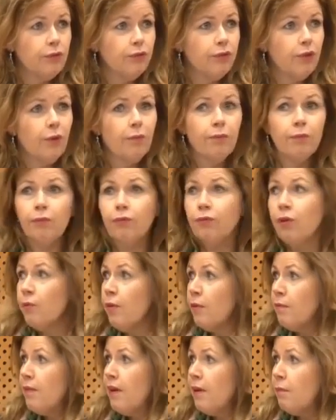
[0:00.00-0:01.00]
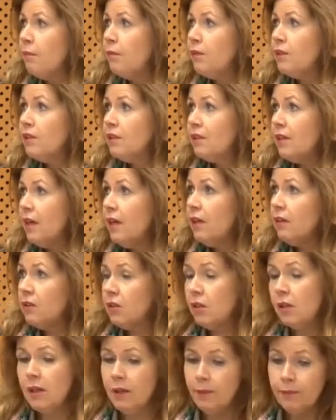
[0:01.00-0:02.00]
from from a member
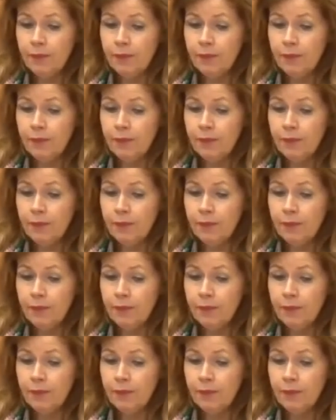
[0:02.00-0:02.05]
state